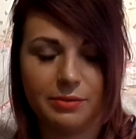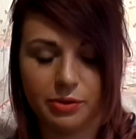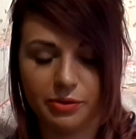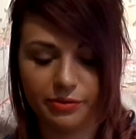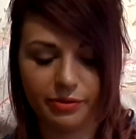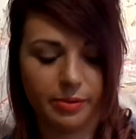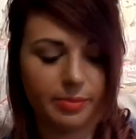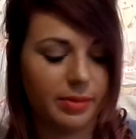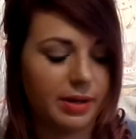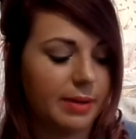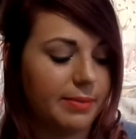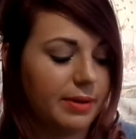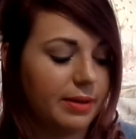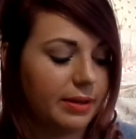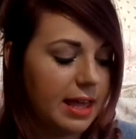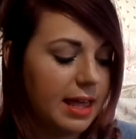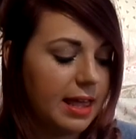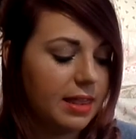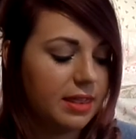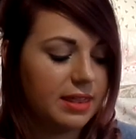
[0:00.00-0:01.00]
all from Primark.
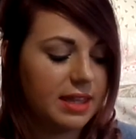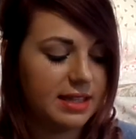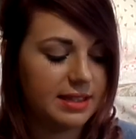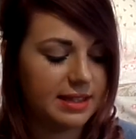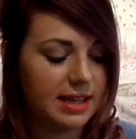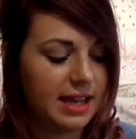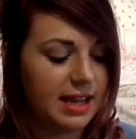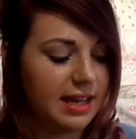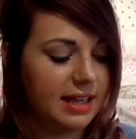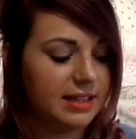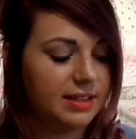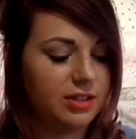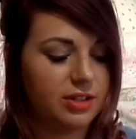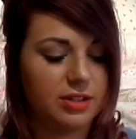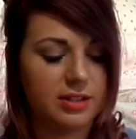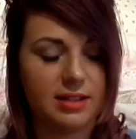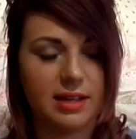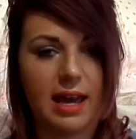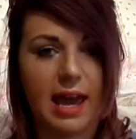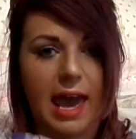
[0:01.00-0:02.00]
This is
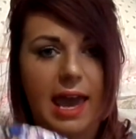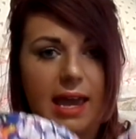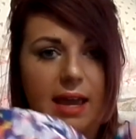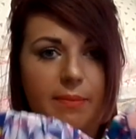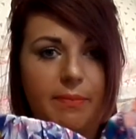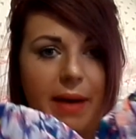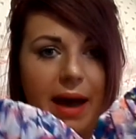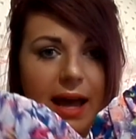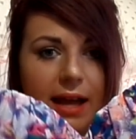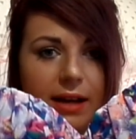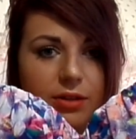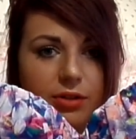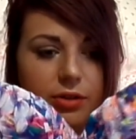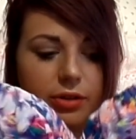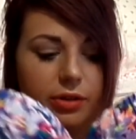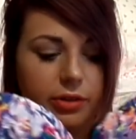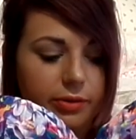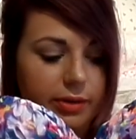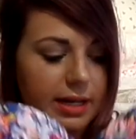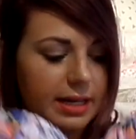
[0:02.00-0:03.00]
just a
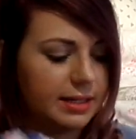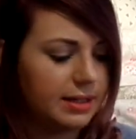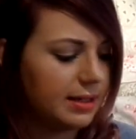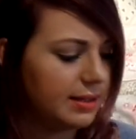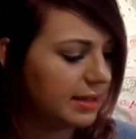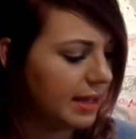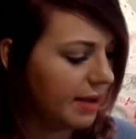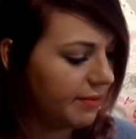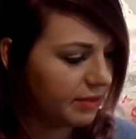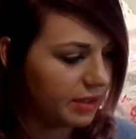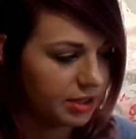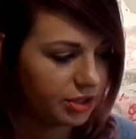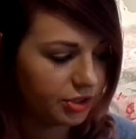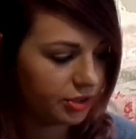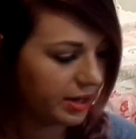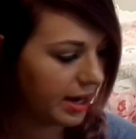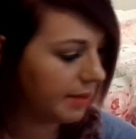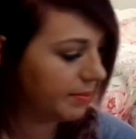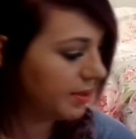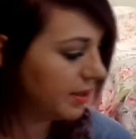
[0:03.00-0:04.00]
bandeau. It does have the
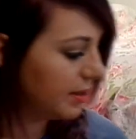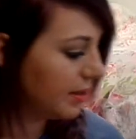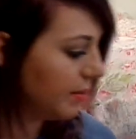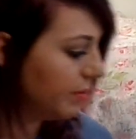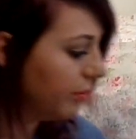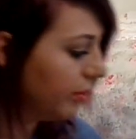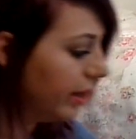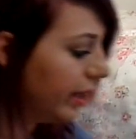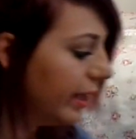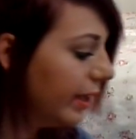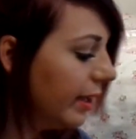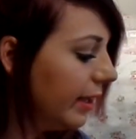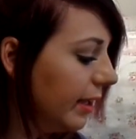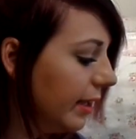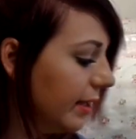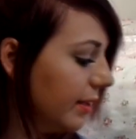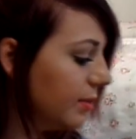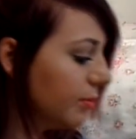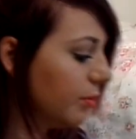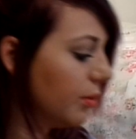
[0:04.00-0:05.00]
straps somewhere.
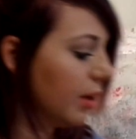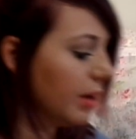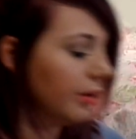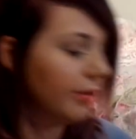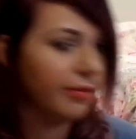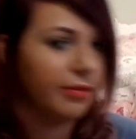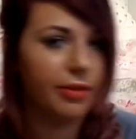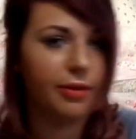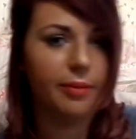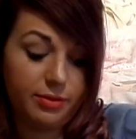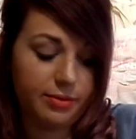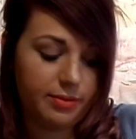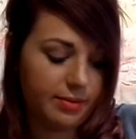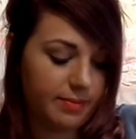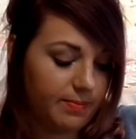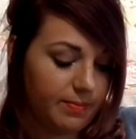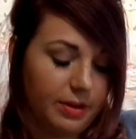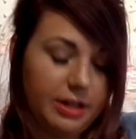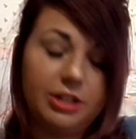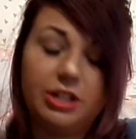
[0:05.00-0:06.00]
Here's one of them,
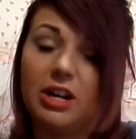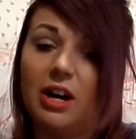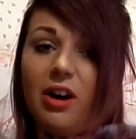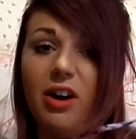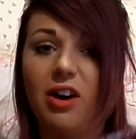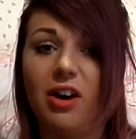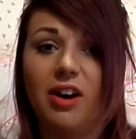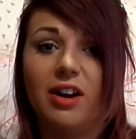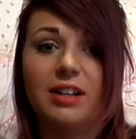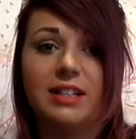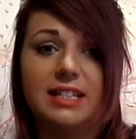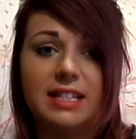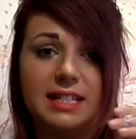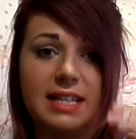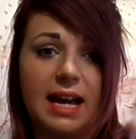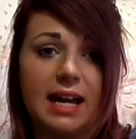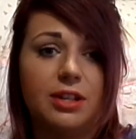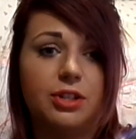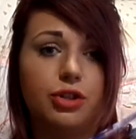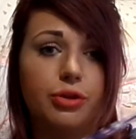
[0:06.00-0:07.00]
which are
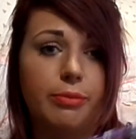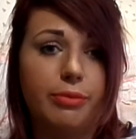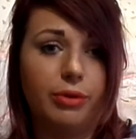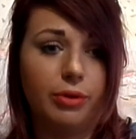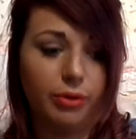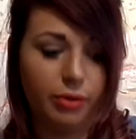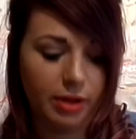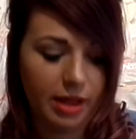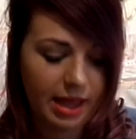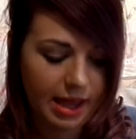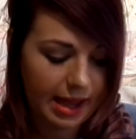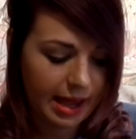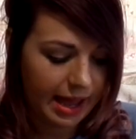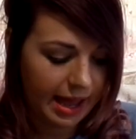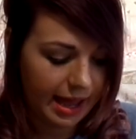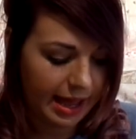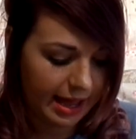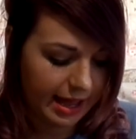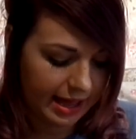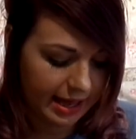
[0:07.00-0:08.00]
detachable,
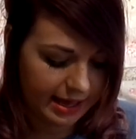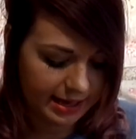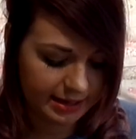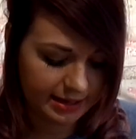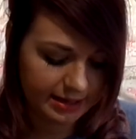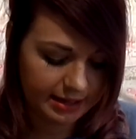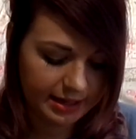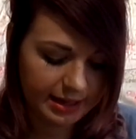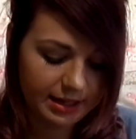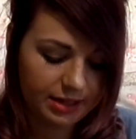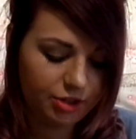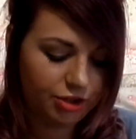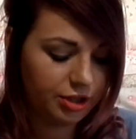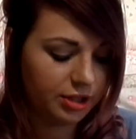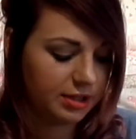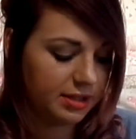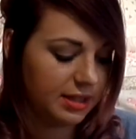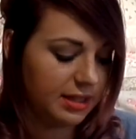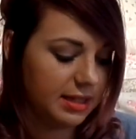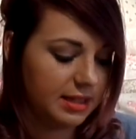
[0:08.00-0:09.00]
and it's
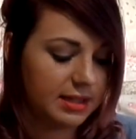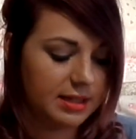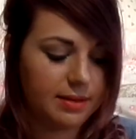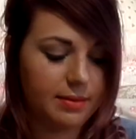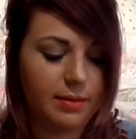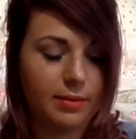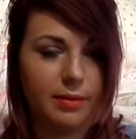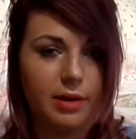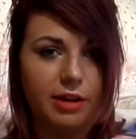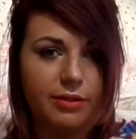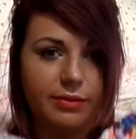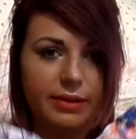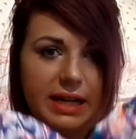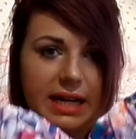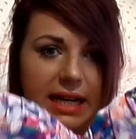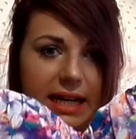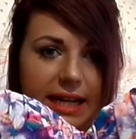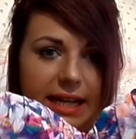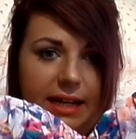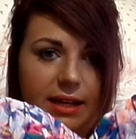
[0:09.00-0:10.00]
just this
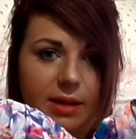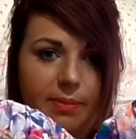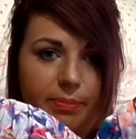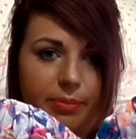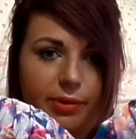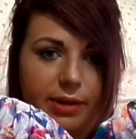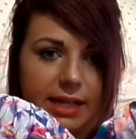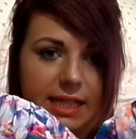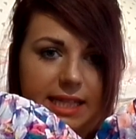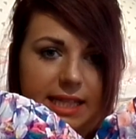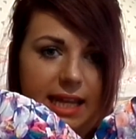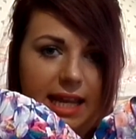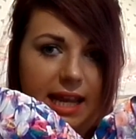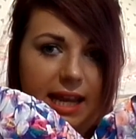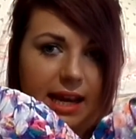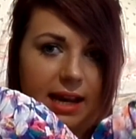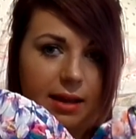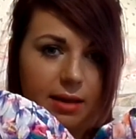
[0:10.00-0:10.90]
really pretty